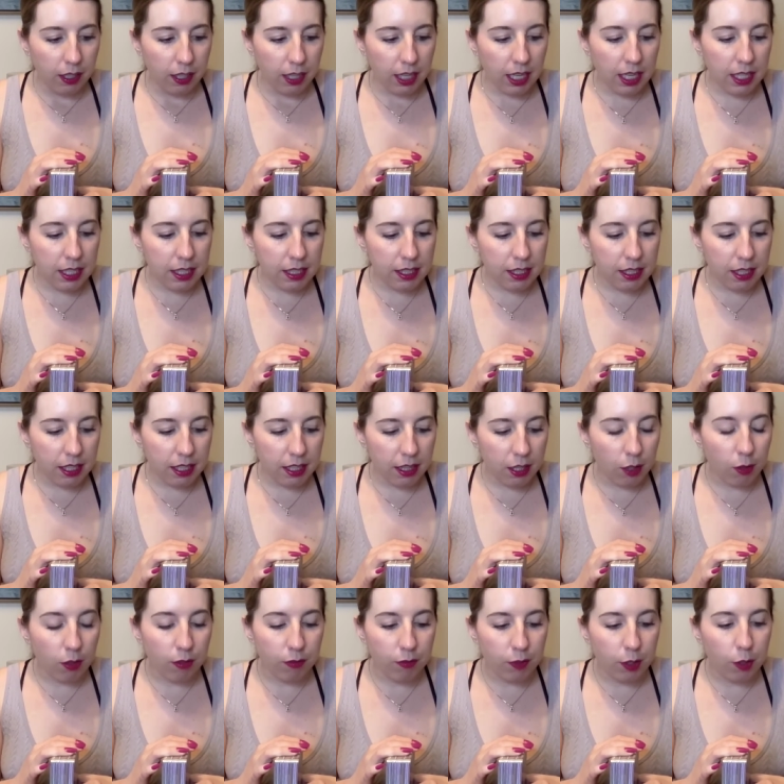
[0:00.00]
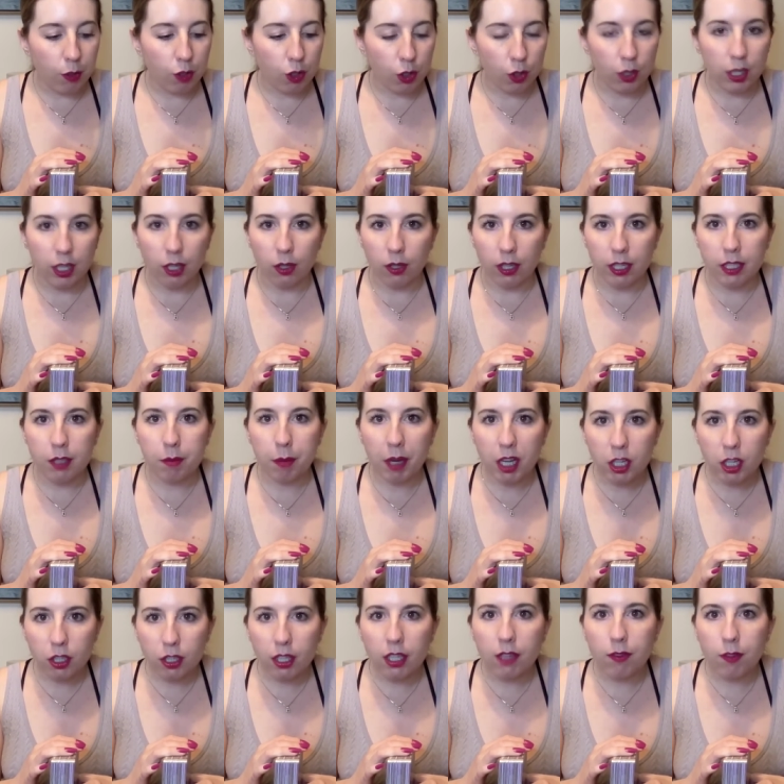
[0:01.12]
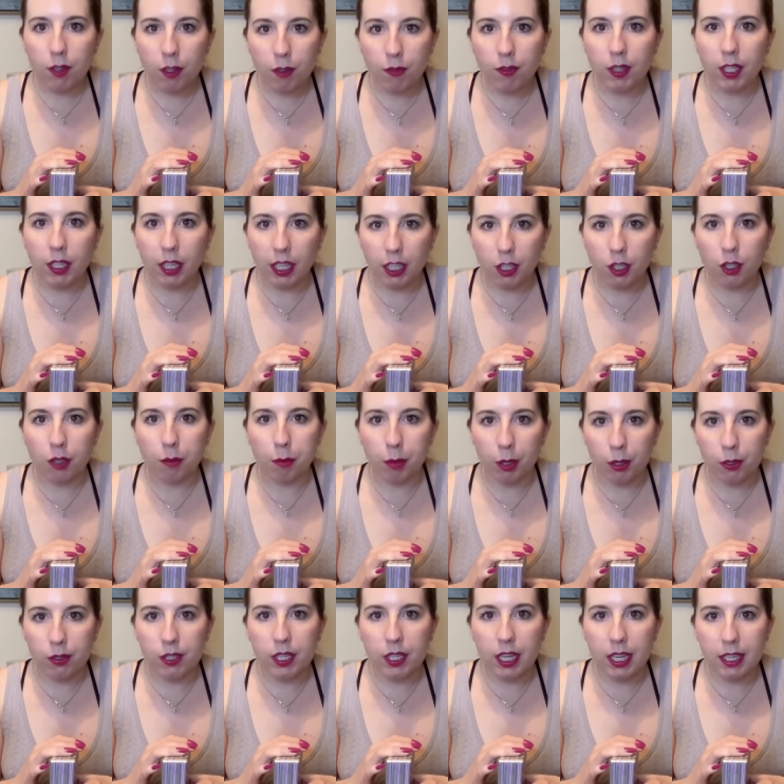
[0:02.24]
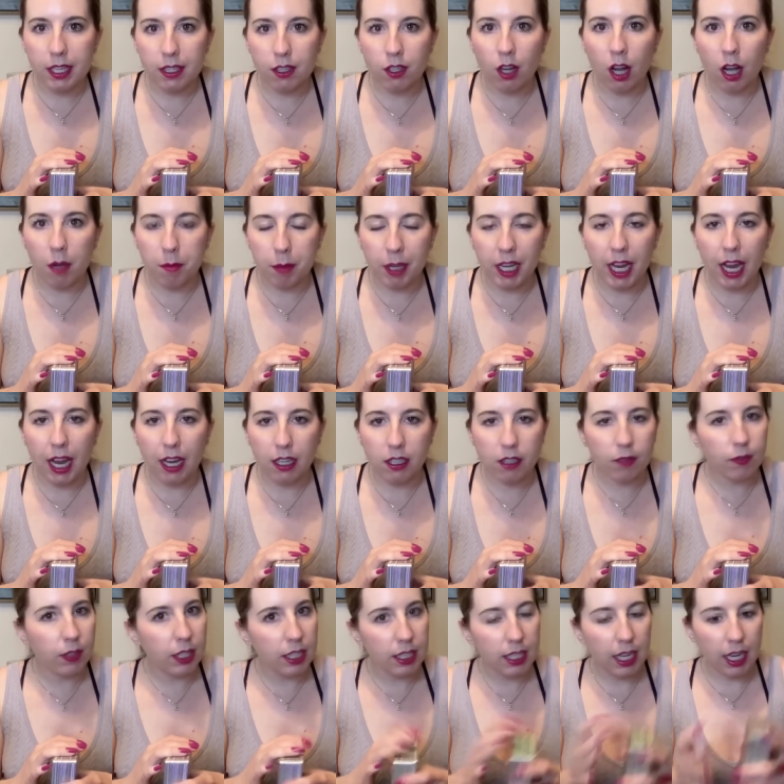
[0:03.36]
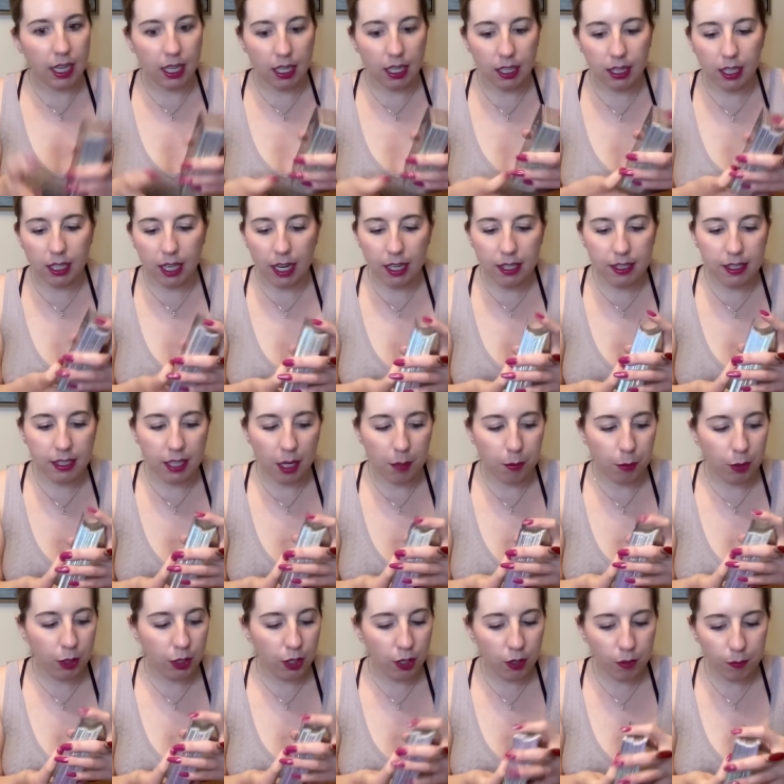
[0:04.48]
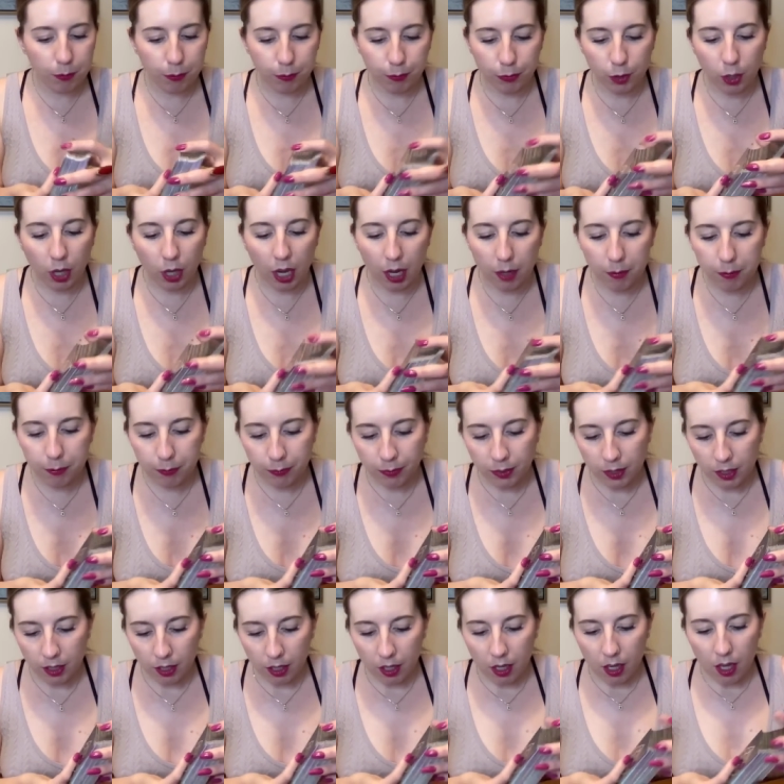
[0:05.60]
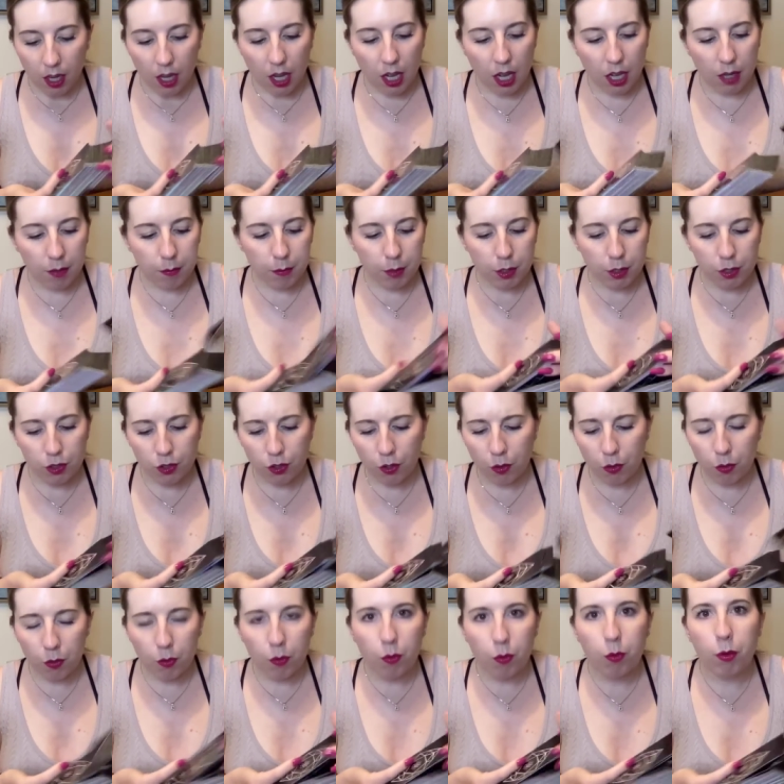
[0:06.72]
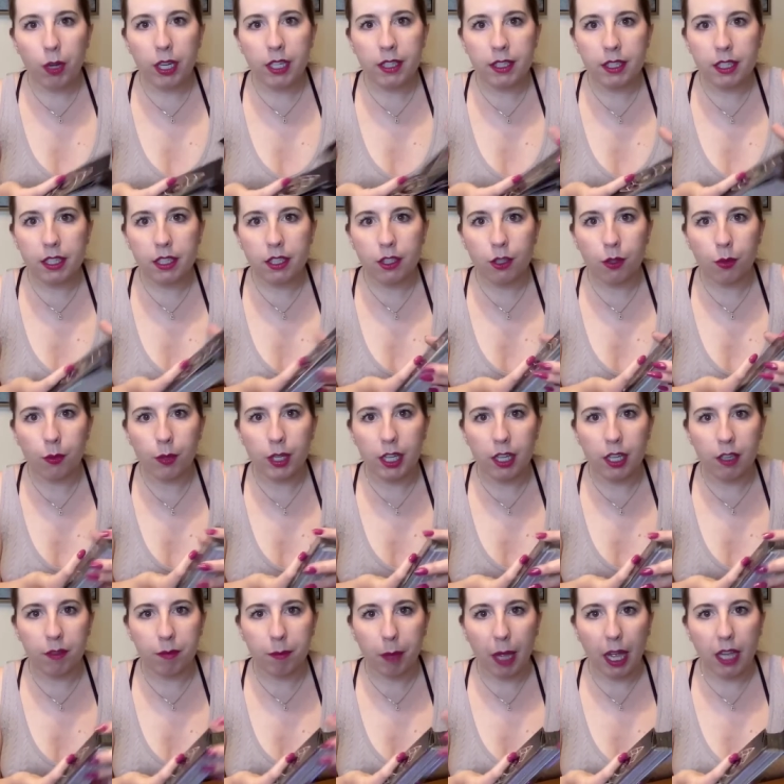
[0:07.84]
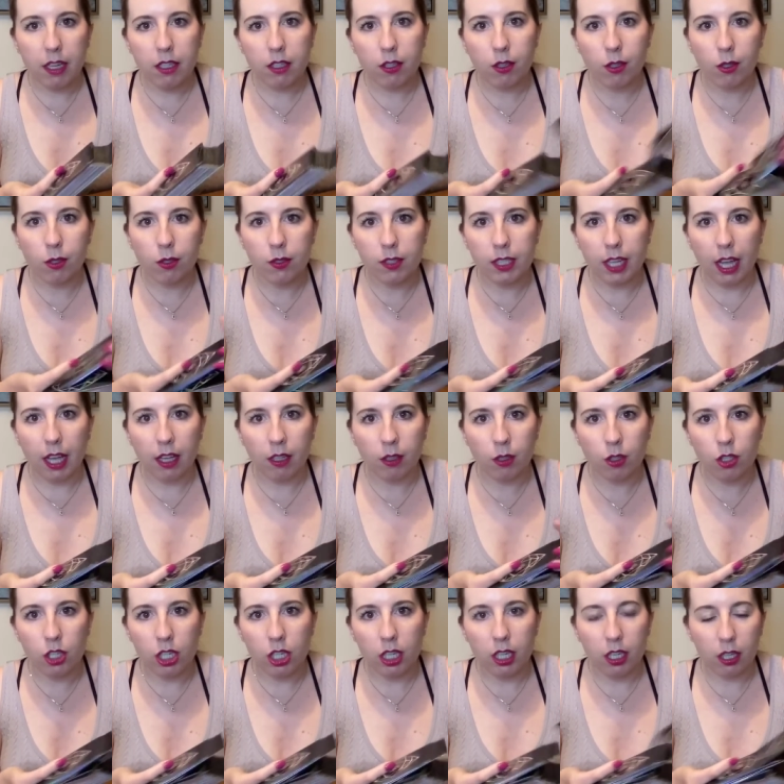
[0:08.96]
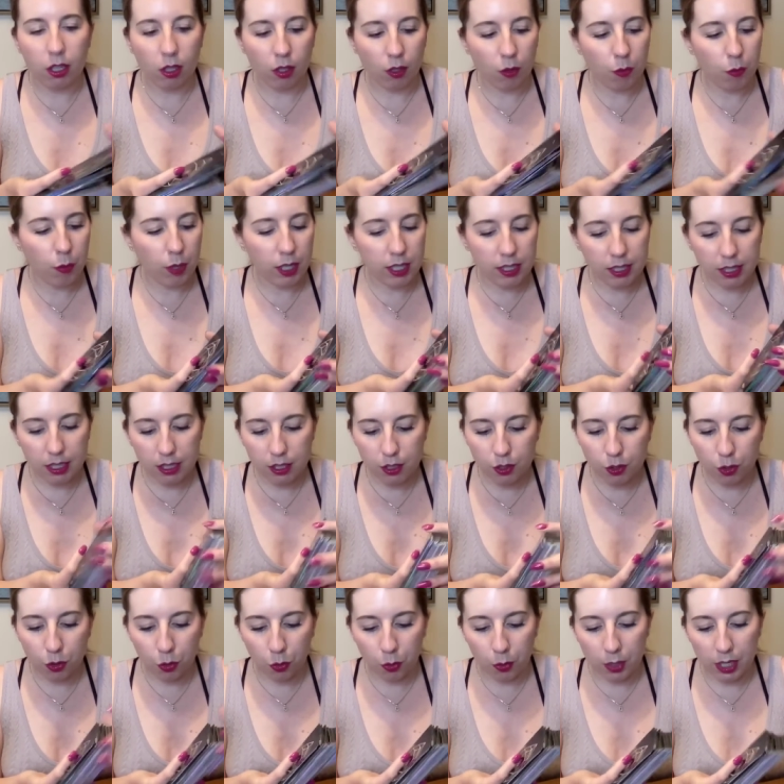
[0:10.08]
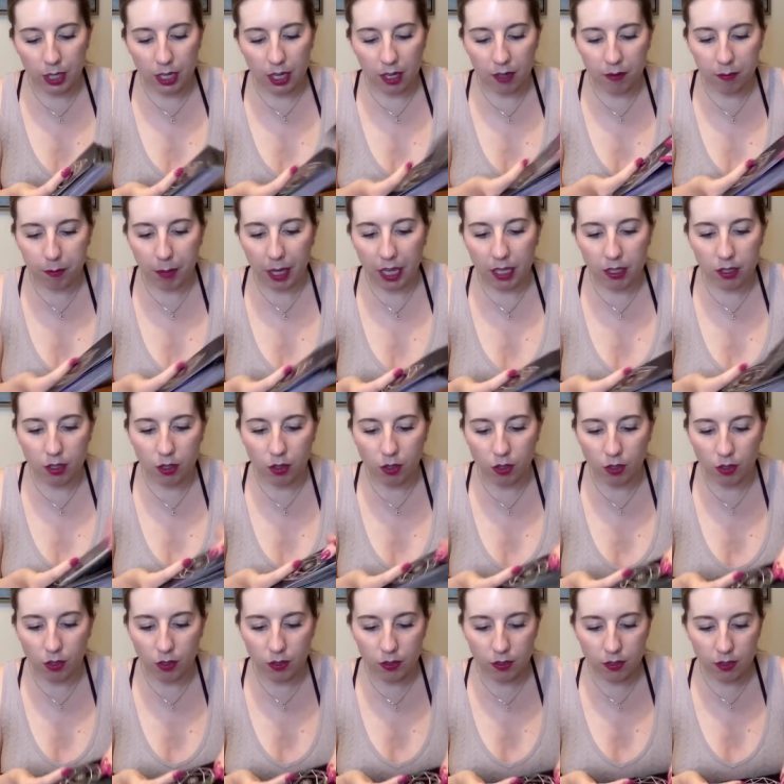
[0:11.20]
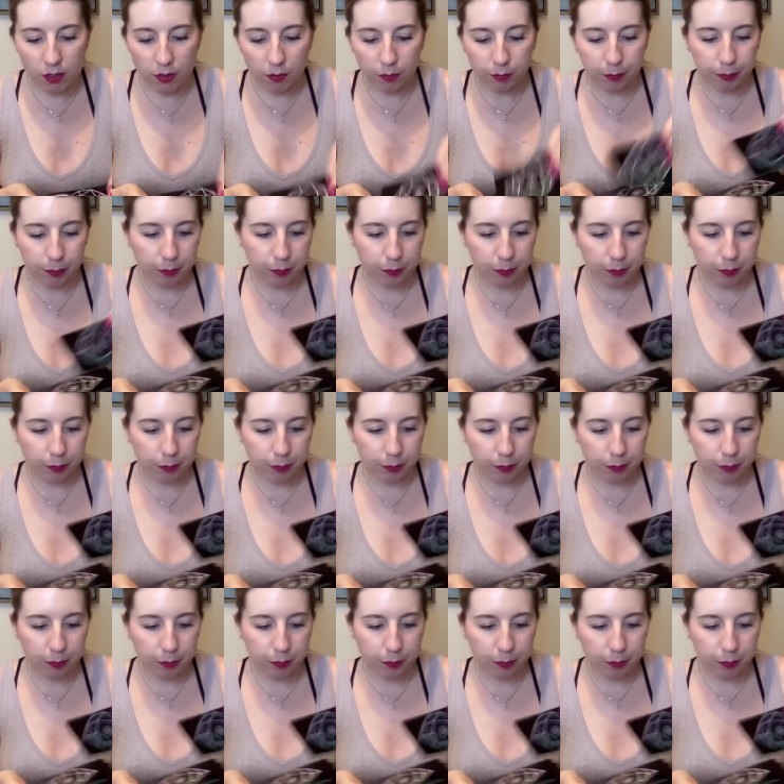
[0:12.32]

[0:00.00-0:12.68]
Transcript: is there a future here, especially if you feel like your person has not been actively taking the next step with you? Okay. Um, so what is this three of pentacles energy here? What is this three of pentacles?